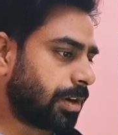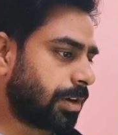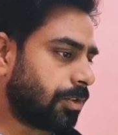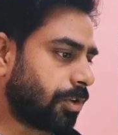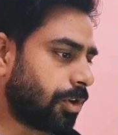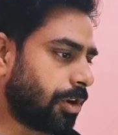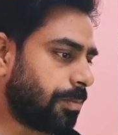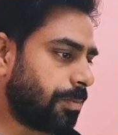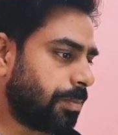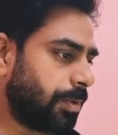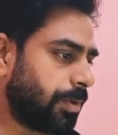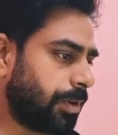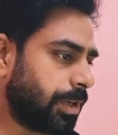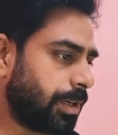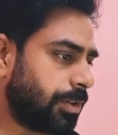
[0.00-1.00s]
drop,
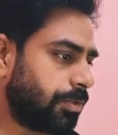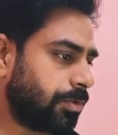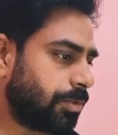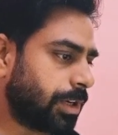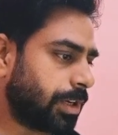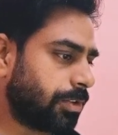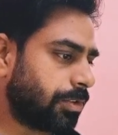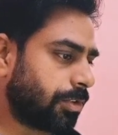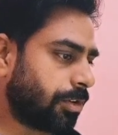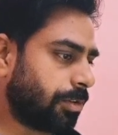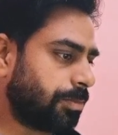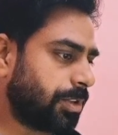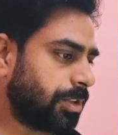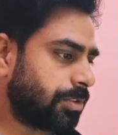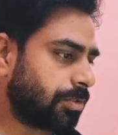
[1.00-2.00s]
and you can drop
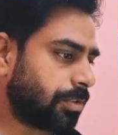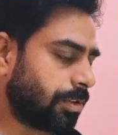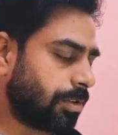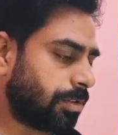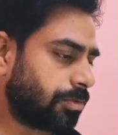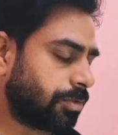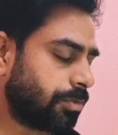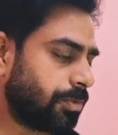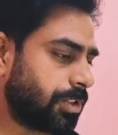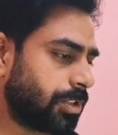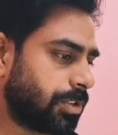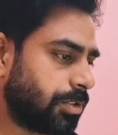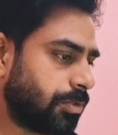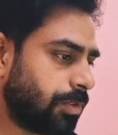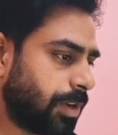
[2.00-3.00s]
this also which
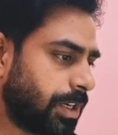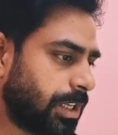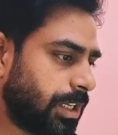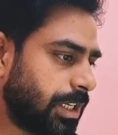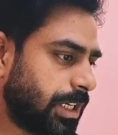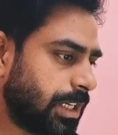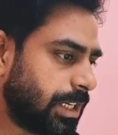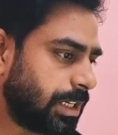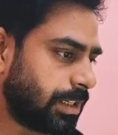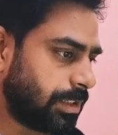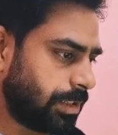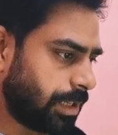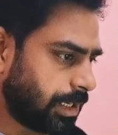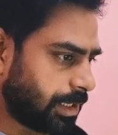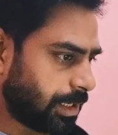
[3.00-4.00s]
you are created
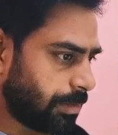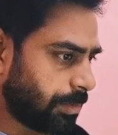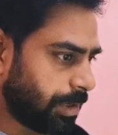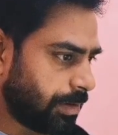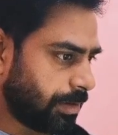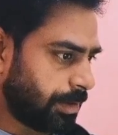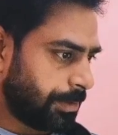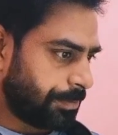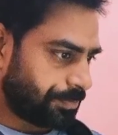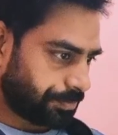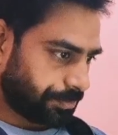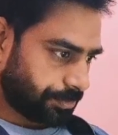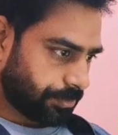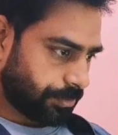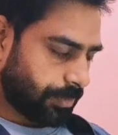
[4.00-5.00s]
that table.
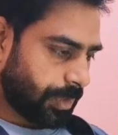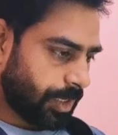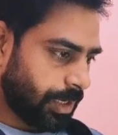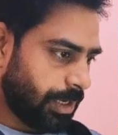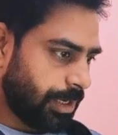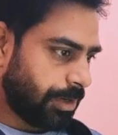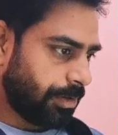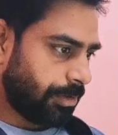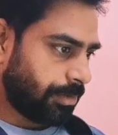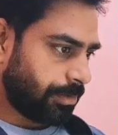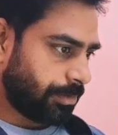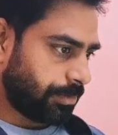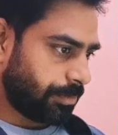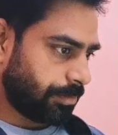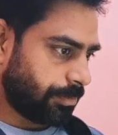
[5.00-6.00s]

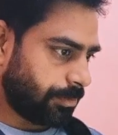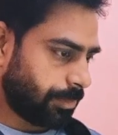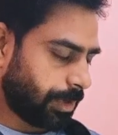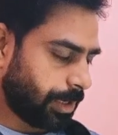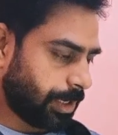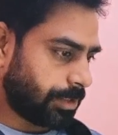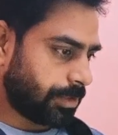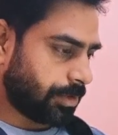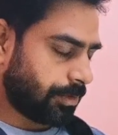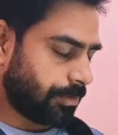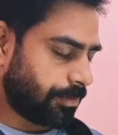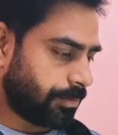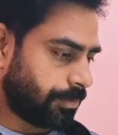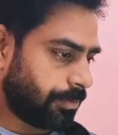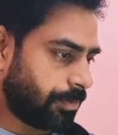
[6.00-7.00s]
And as
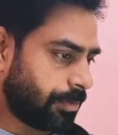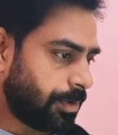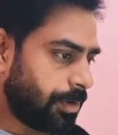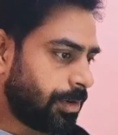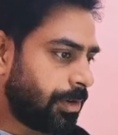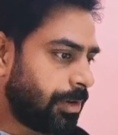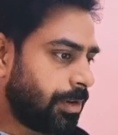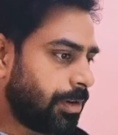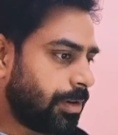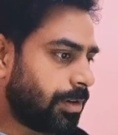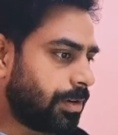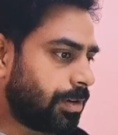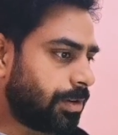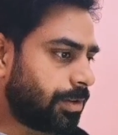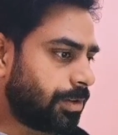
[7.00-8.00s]
of
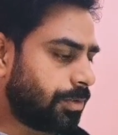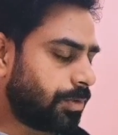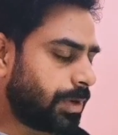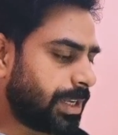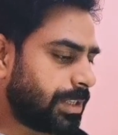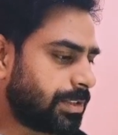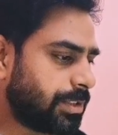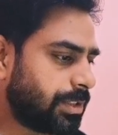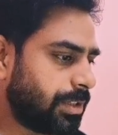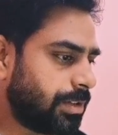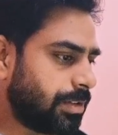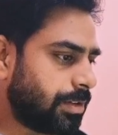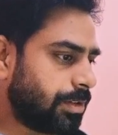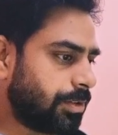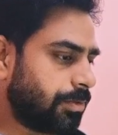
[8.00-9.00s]
you can see
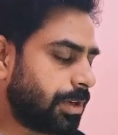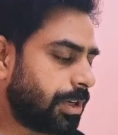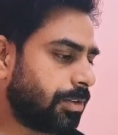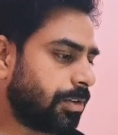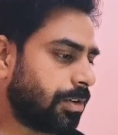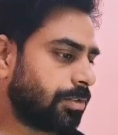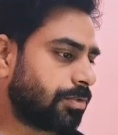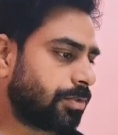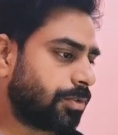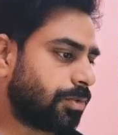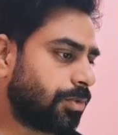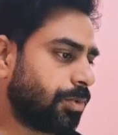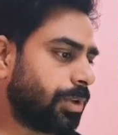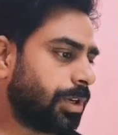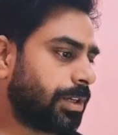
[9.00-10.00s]
you can also do
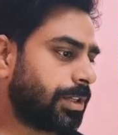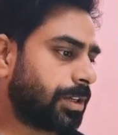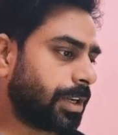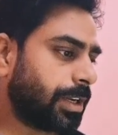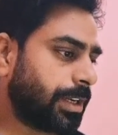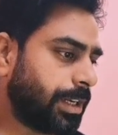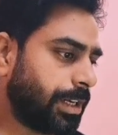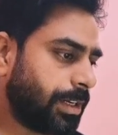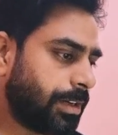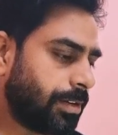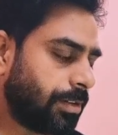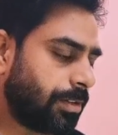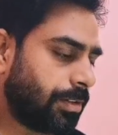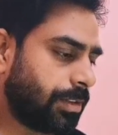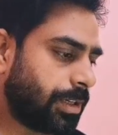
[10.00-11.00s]
the truncate
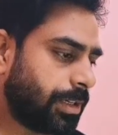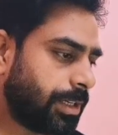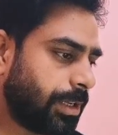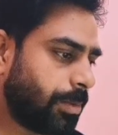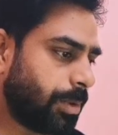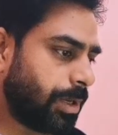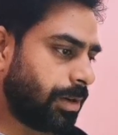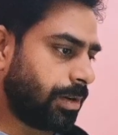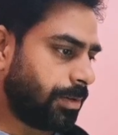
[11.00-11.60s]
on the table